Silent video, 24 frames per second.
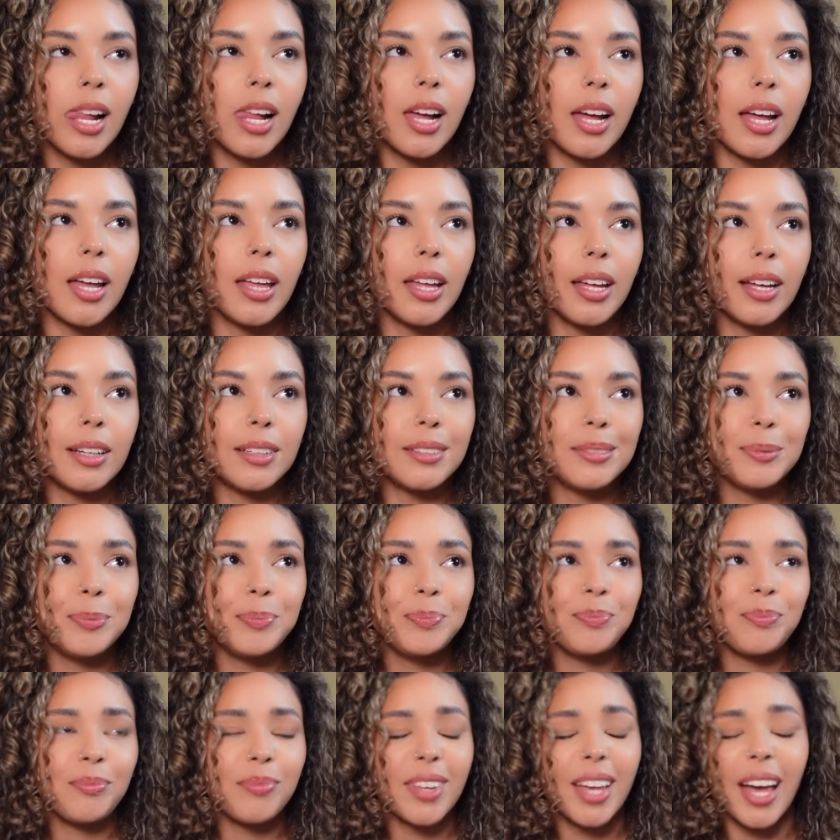And
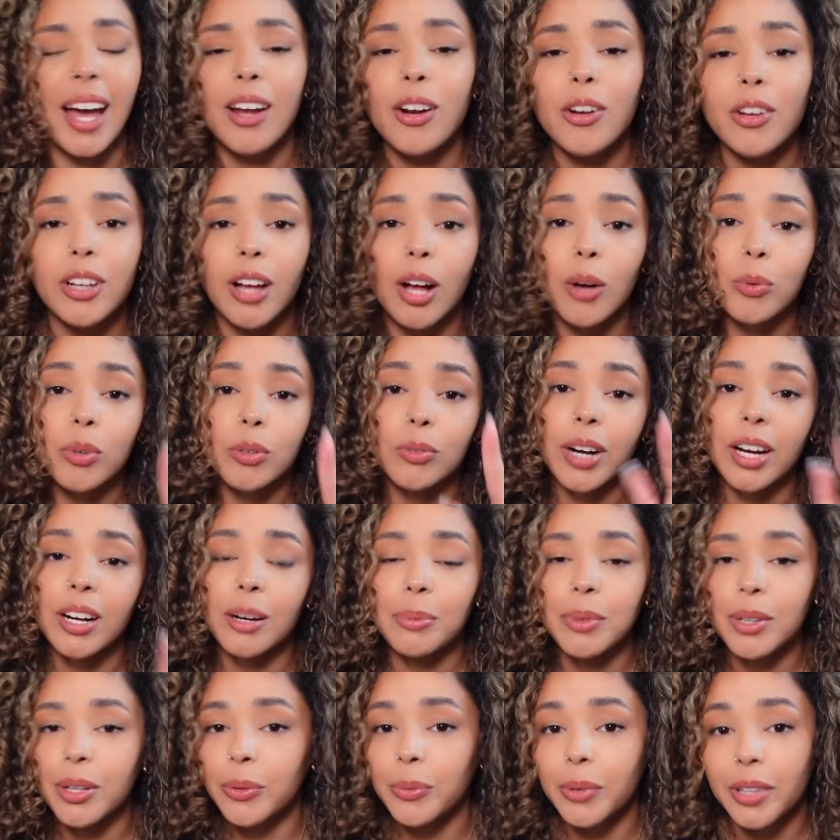I know y'all were right
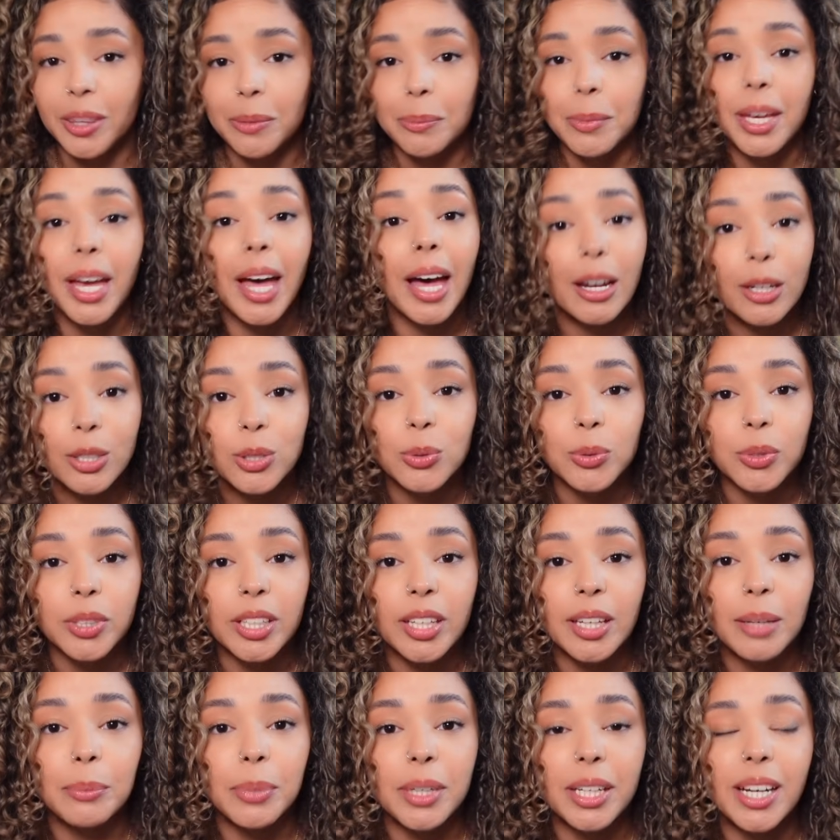up there with me
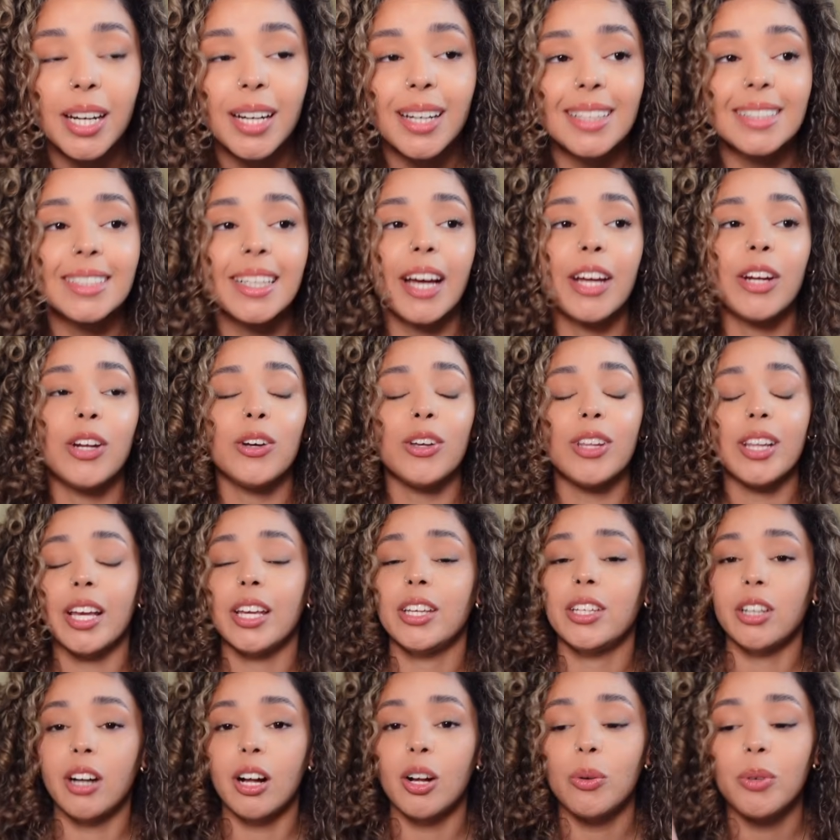actually, because I know
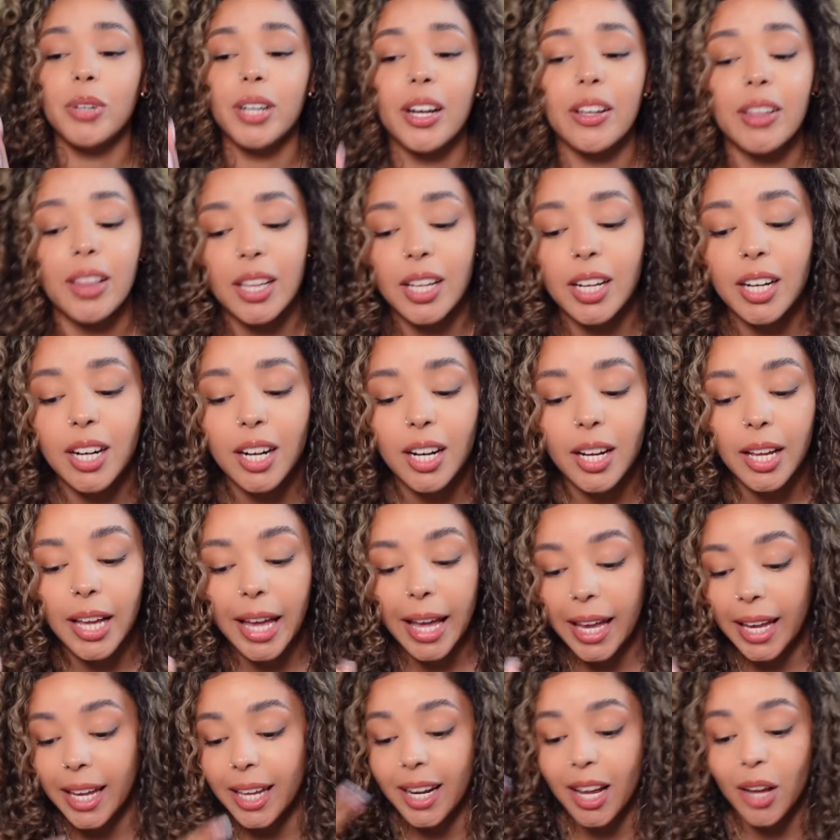that y'all were out there
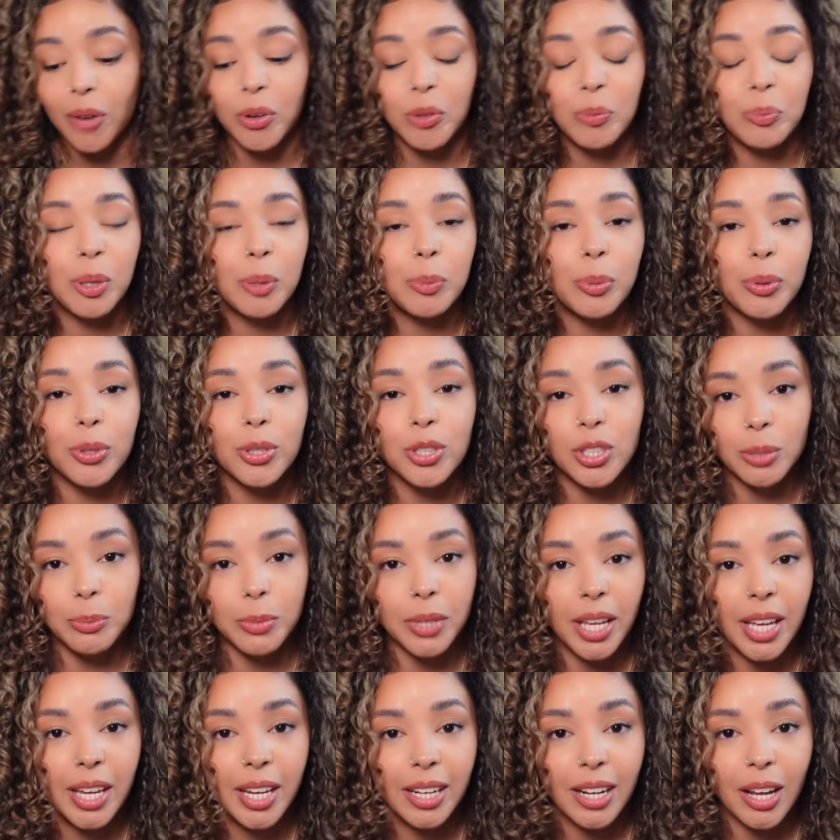hanging out with people you shouldn't be
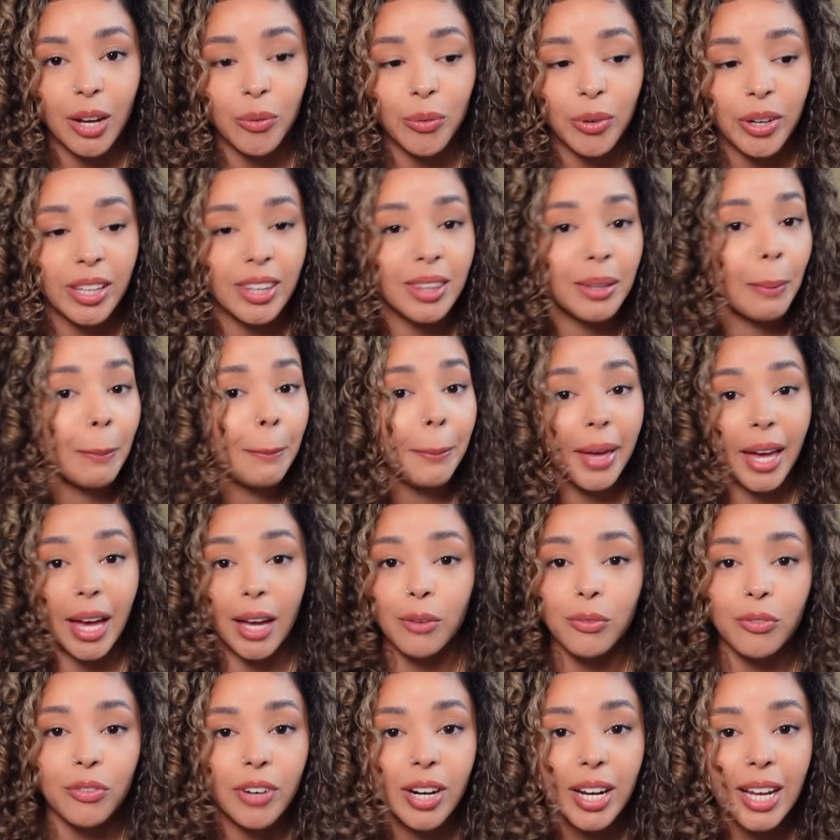hanging out with,
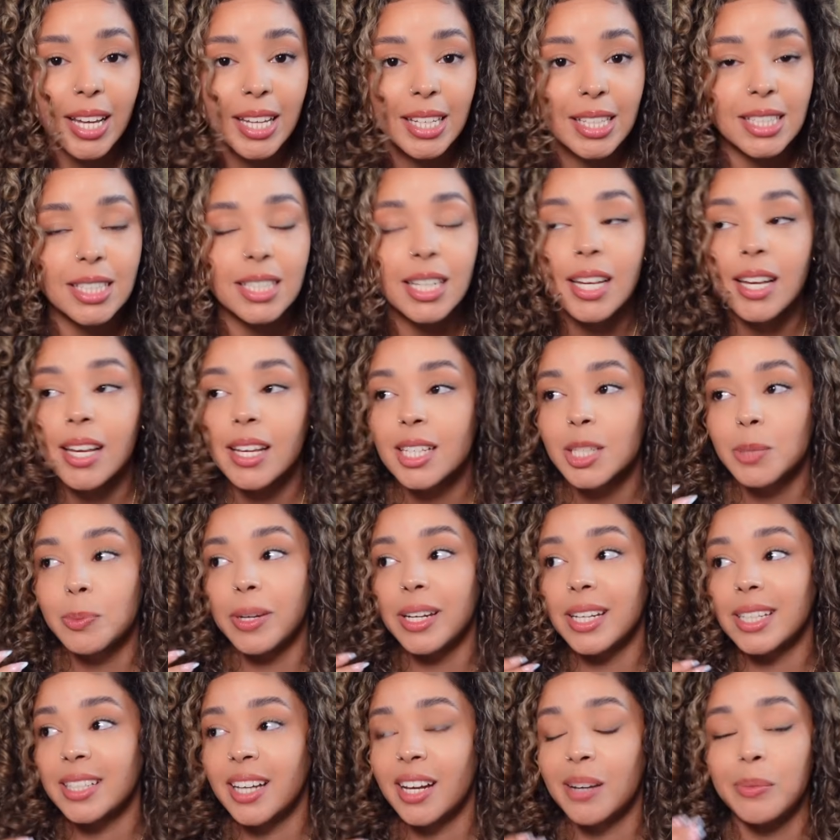bad friends,
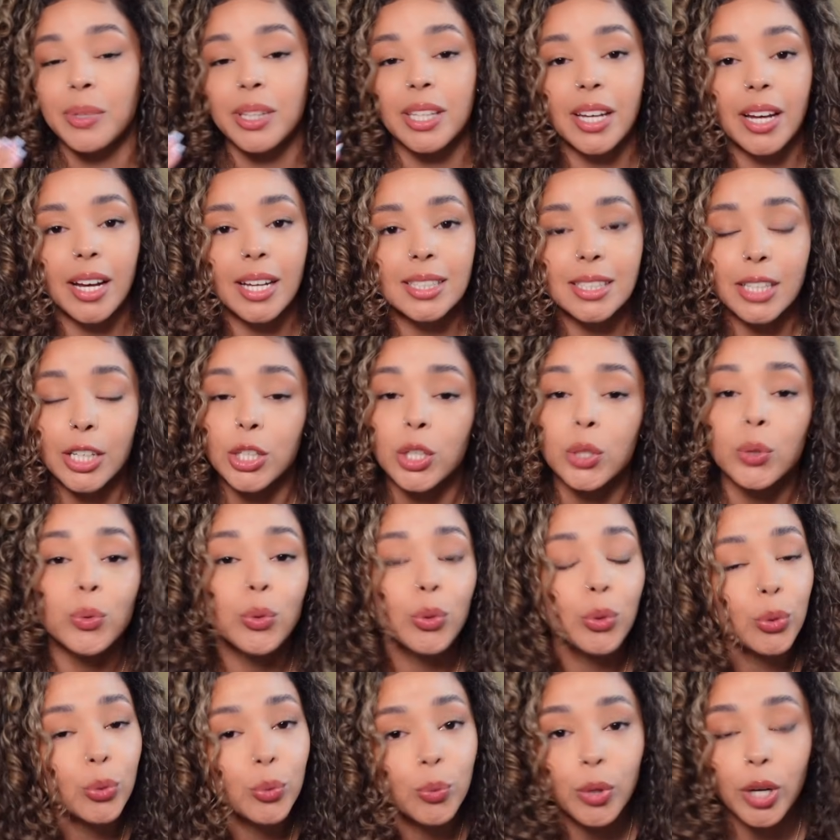spending time with guys that you
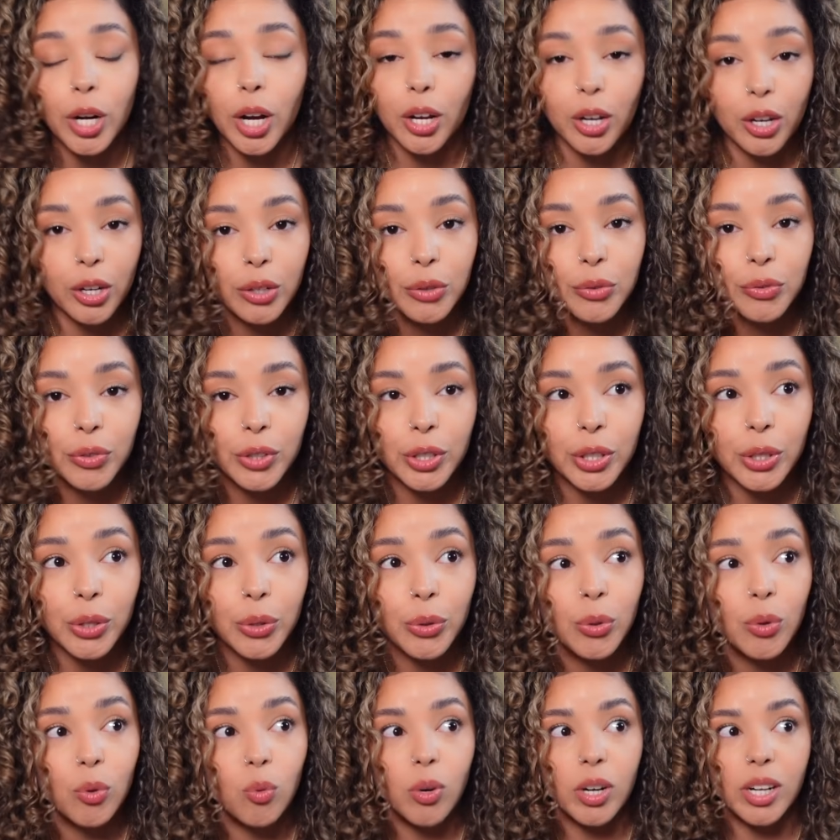knew weren't good for
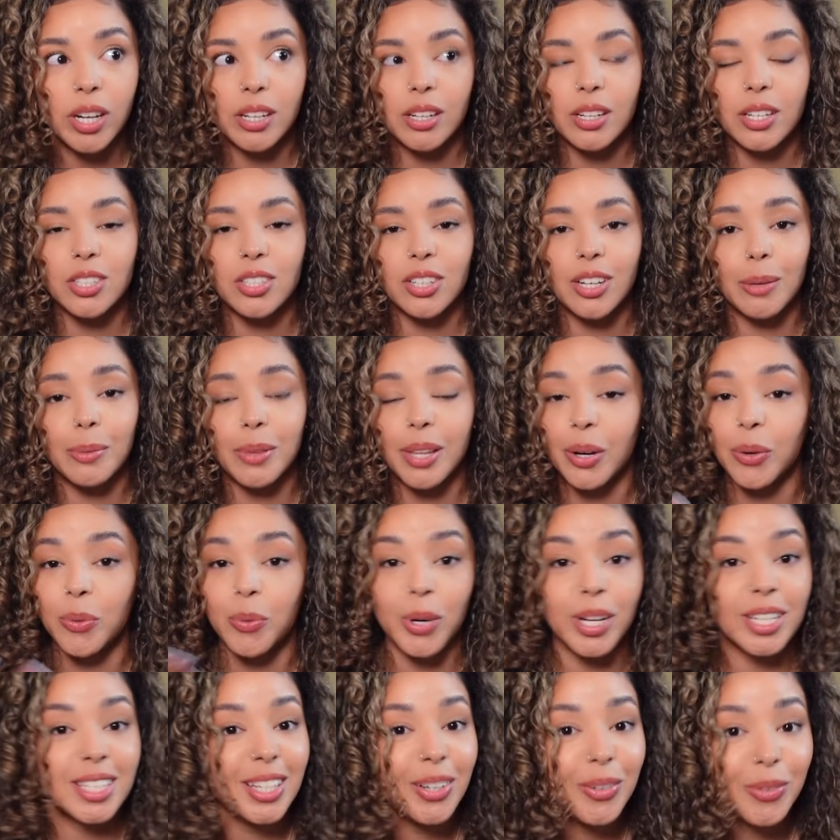you, working a job that
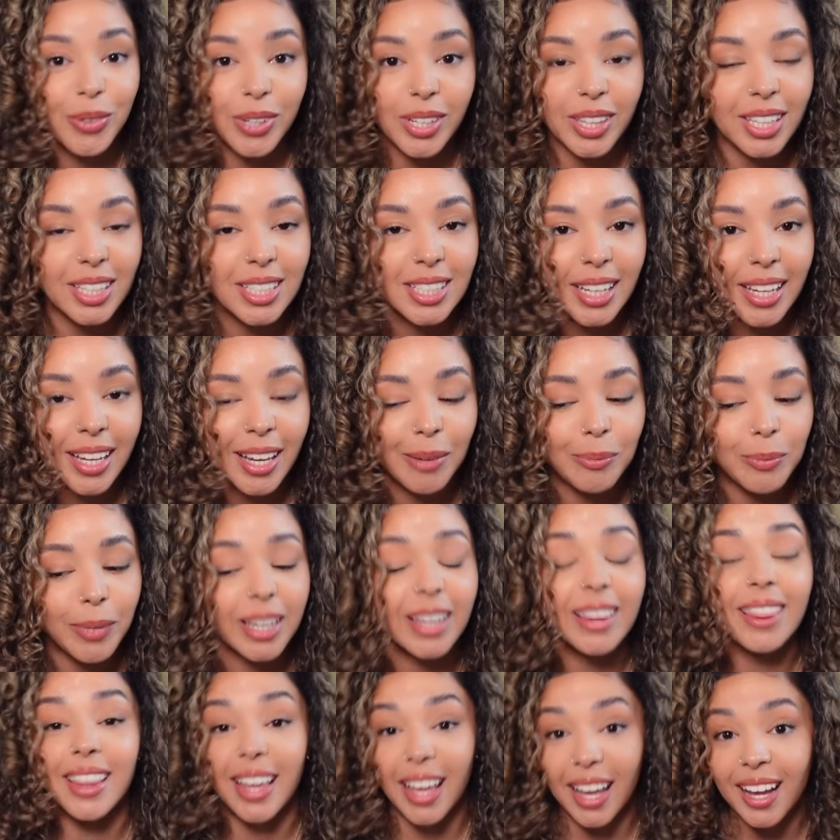wasn't worth a damn,
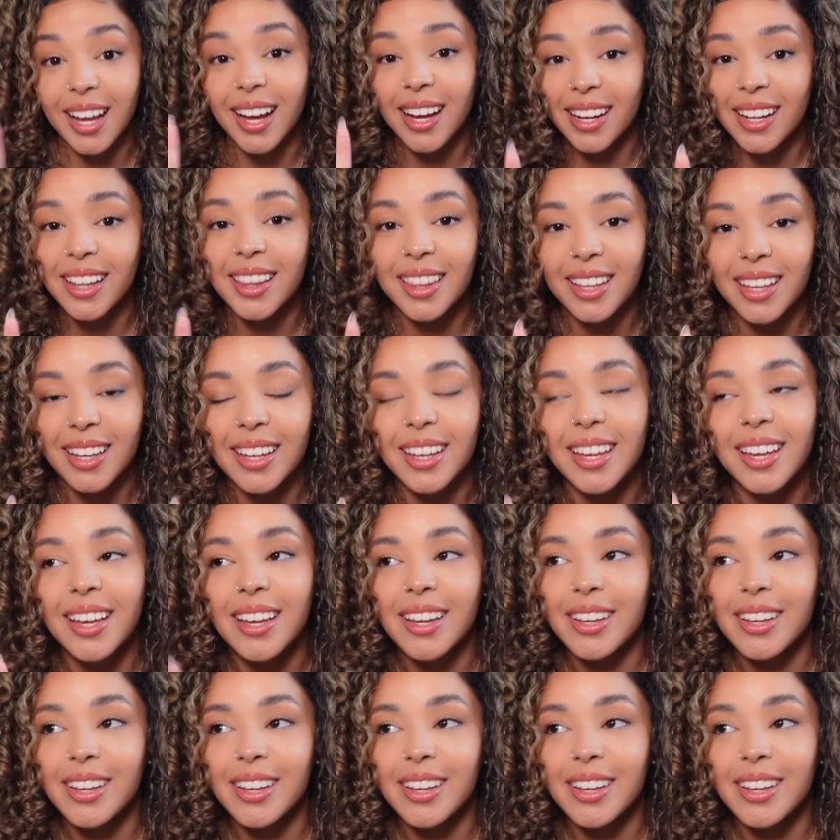like that kind of thing.